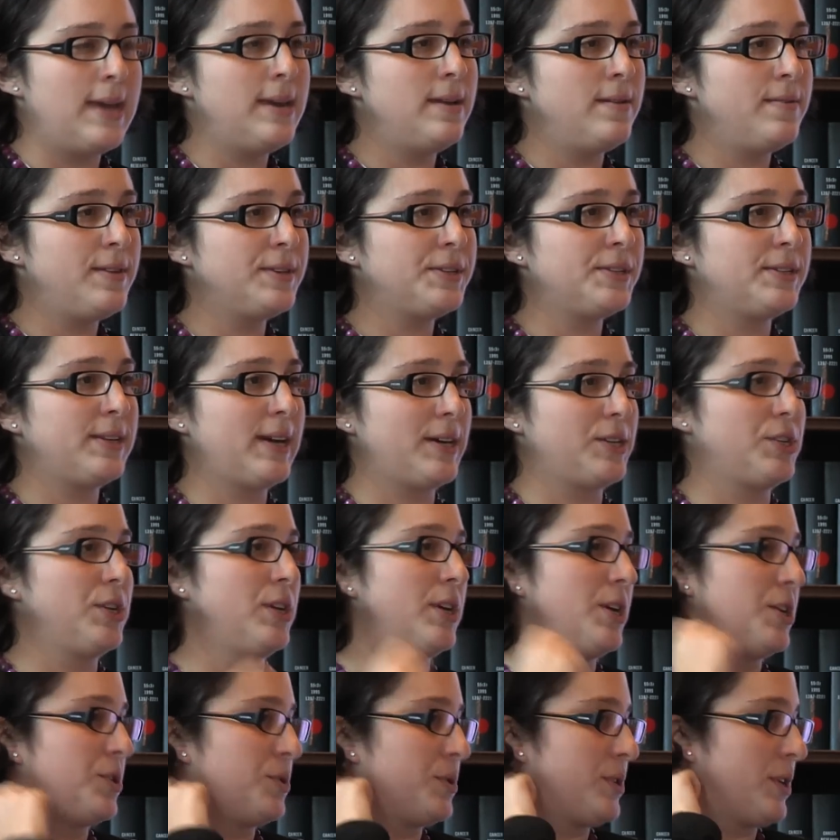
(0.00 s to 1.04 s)
this is actually
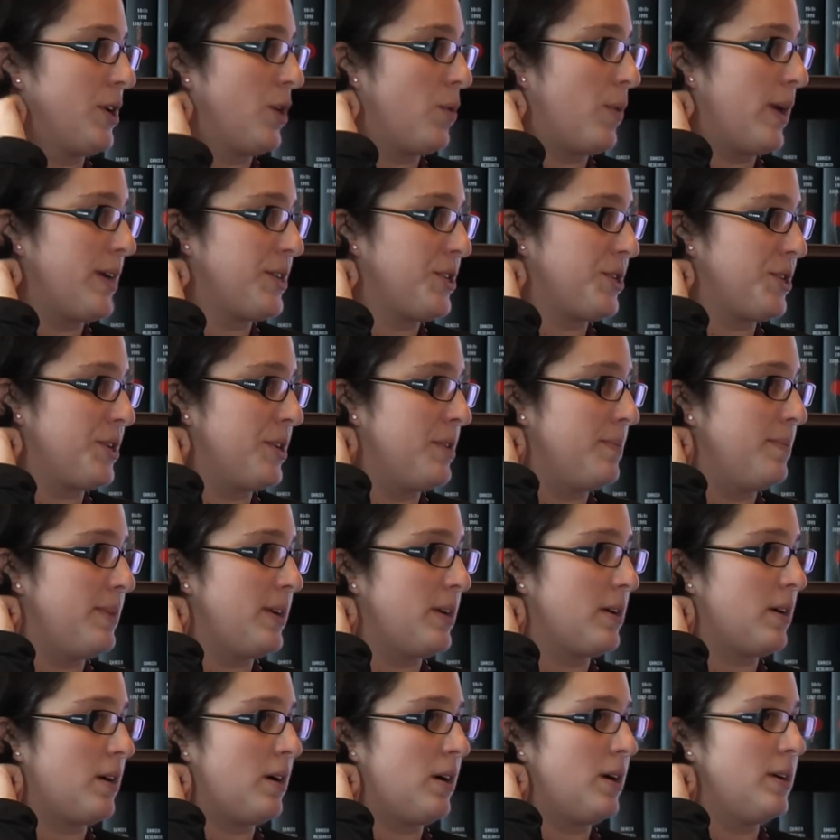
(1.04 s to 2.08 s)
an interesting question
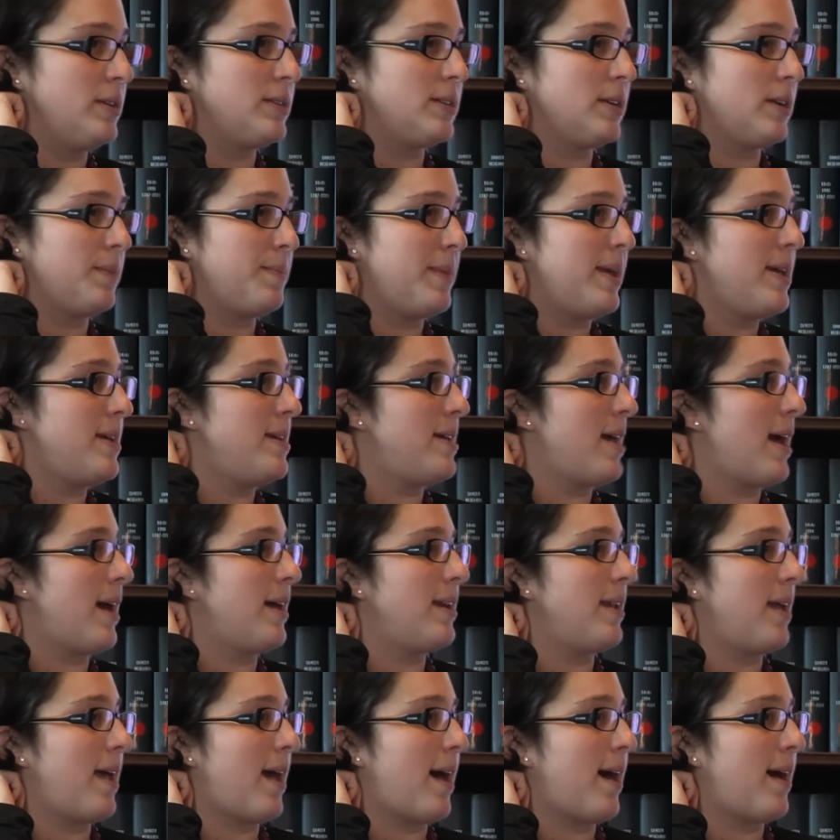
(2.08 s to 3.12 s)
because it may
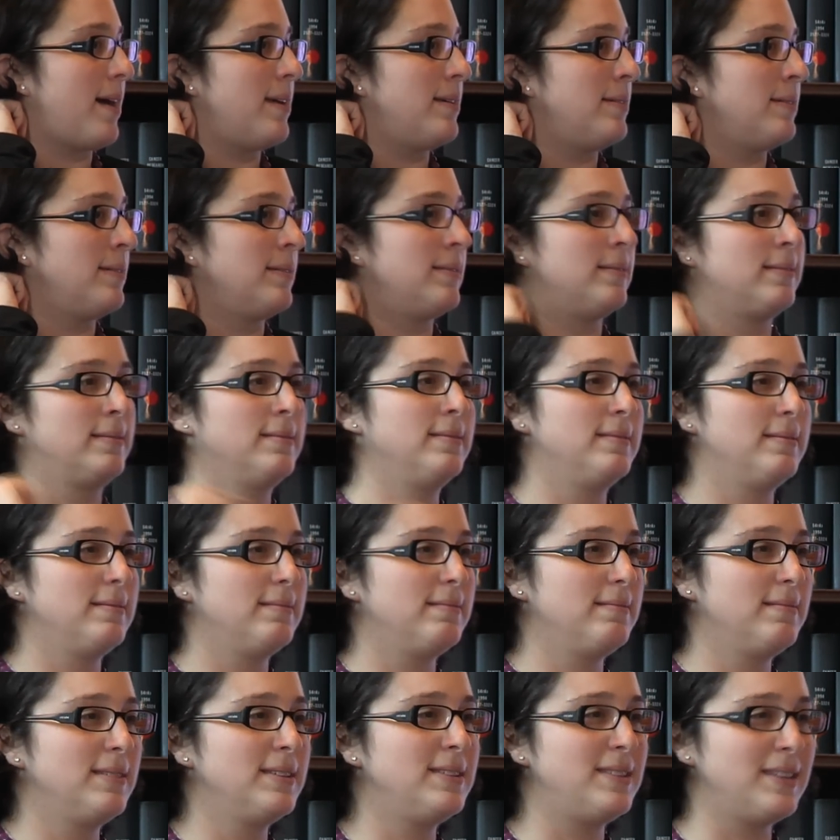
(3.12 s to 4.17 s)
get at
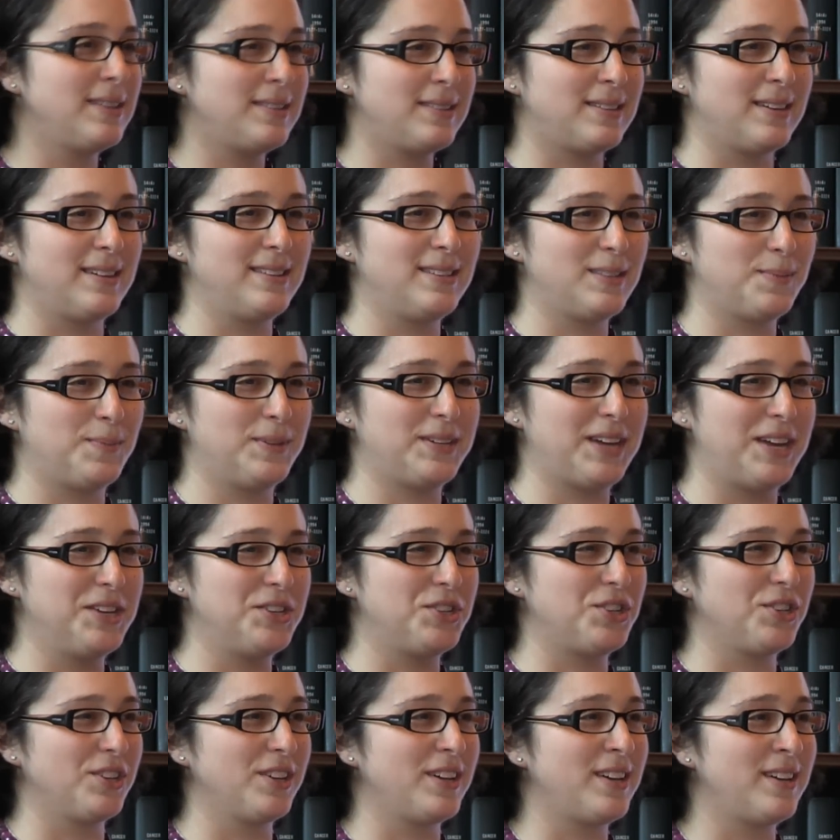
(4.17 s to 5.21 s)
the distance,
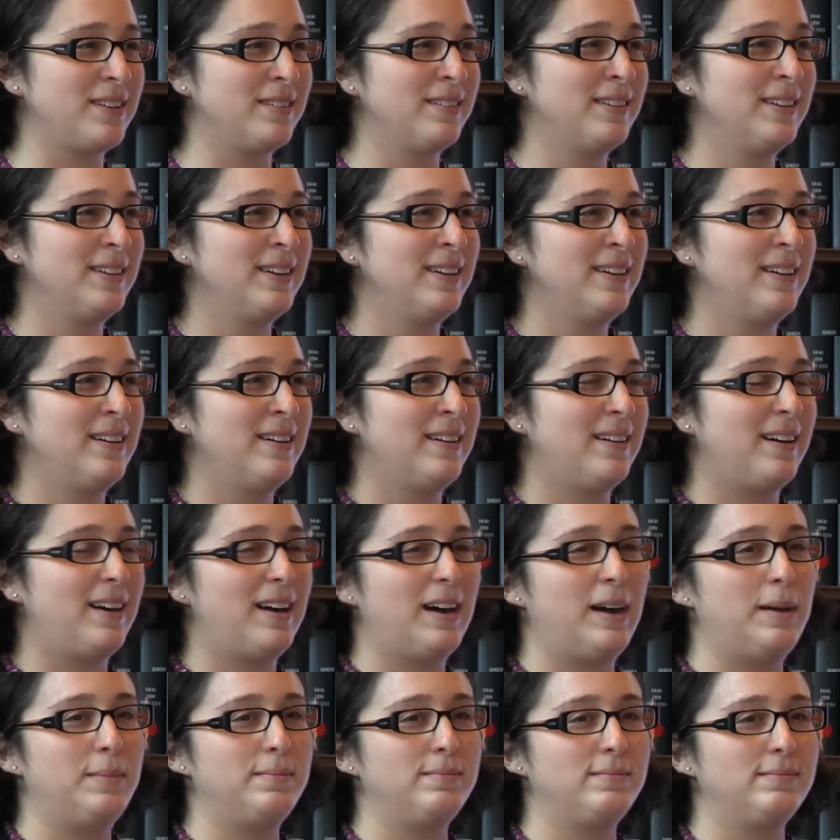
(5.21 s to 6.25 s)
potentially,
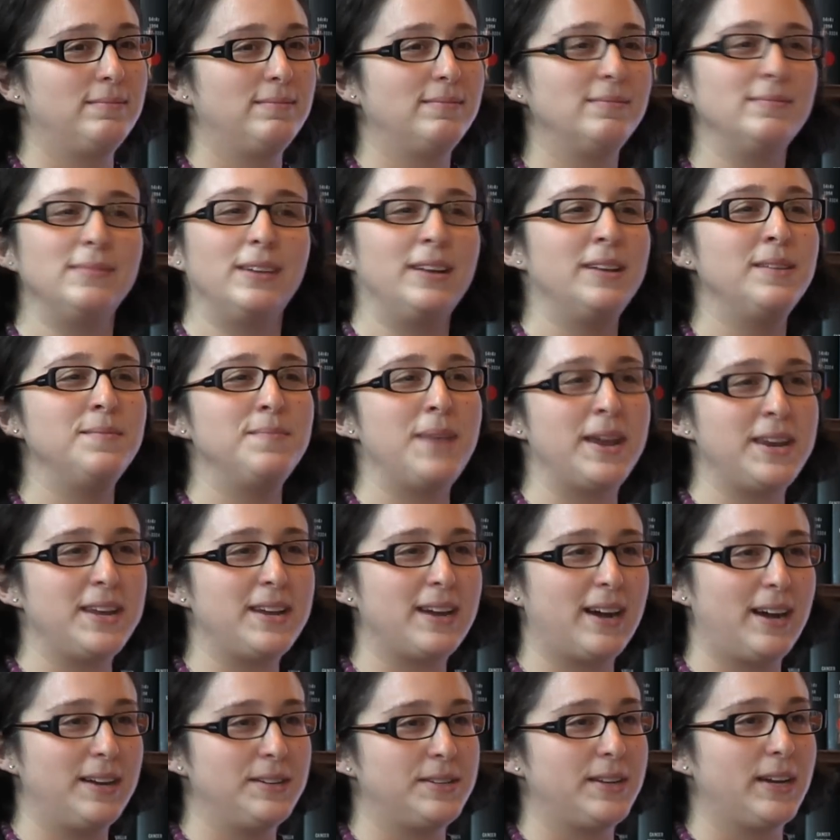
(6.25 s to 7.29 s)
in many
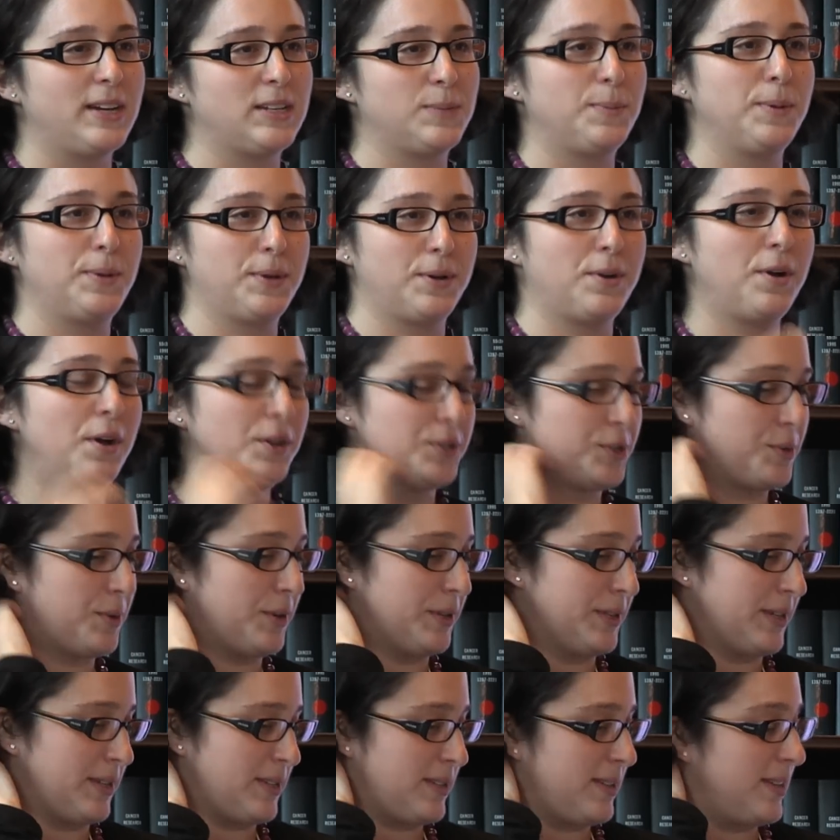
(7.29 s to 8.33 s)
contexts, but the cultural
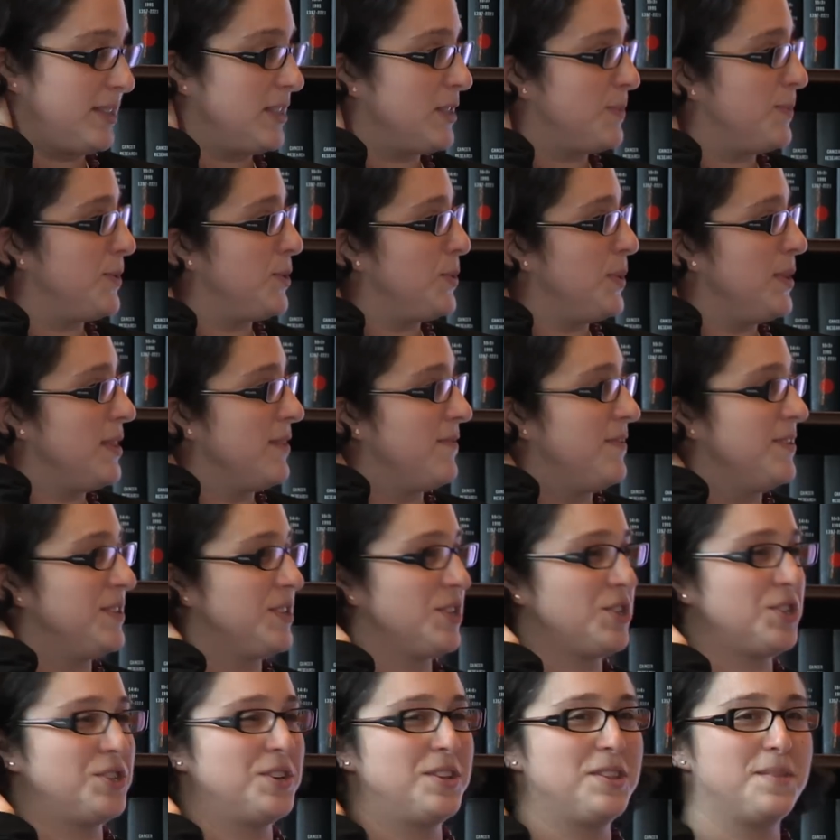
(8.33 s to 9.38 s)
distance between the
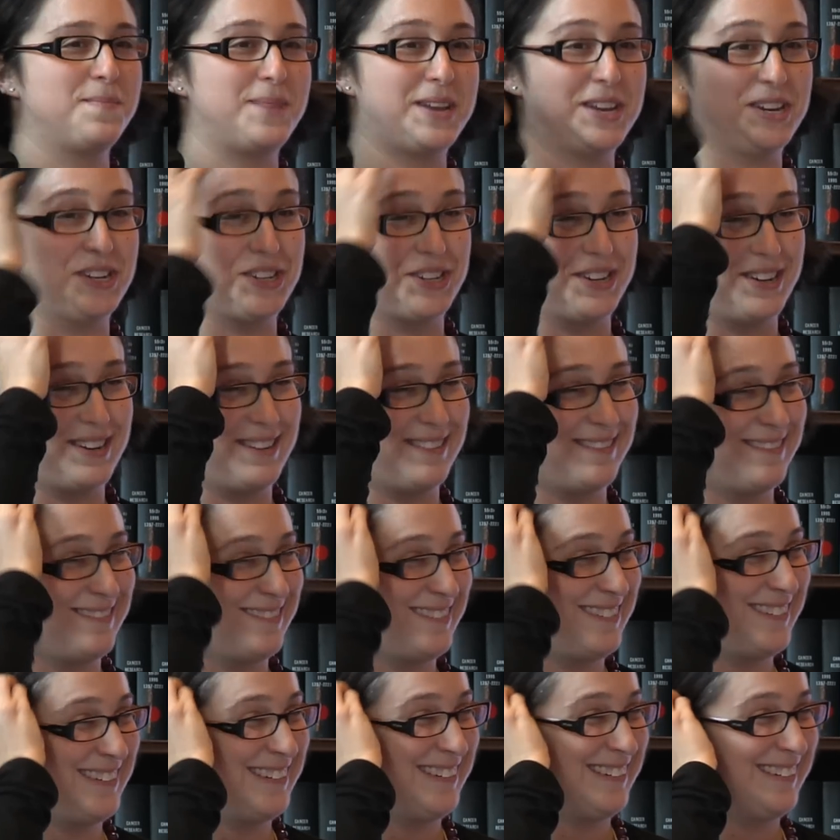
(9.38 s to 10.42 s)
physician and the patient.
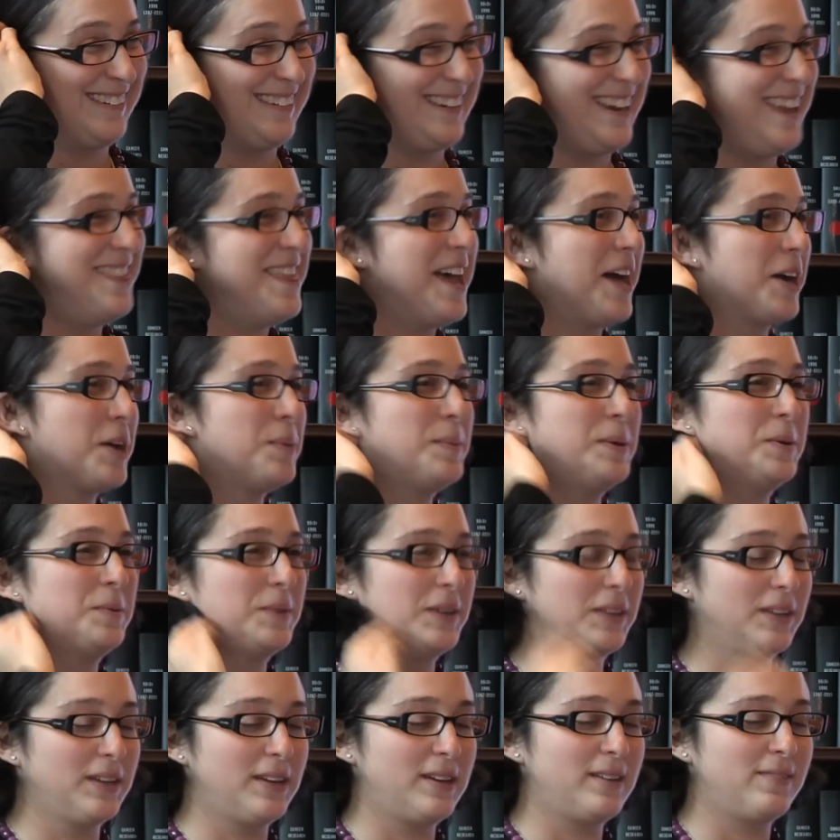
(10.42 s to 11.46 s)
And that could be
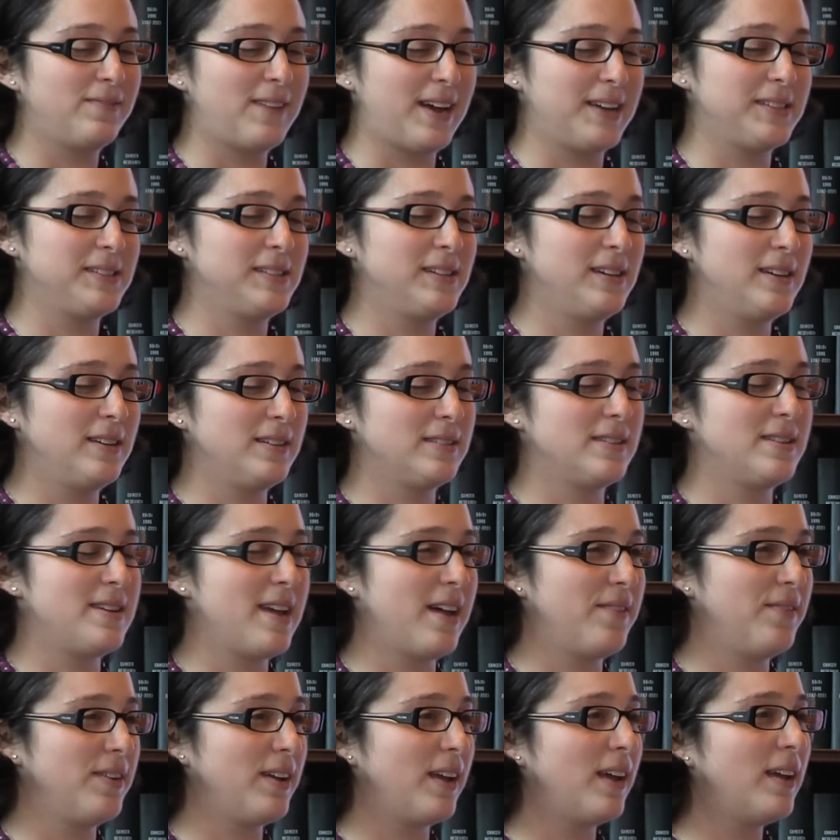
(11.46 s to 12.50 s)
really fascinating to
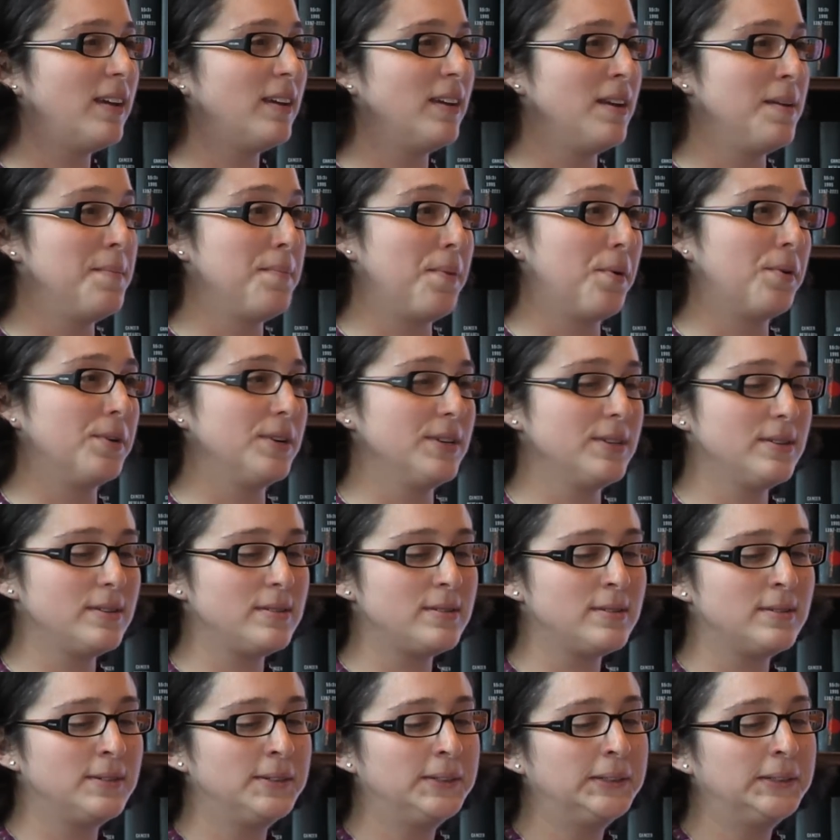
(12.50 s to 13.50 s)
navigate and important.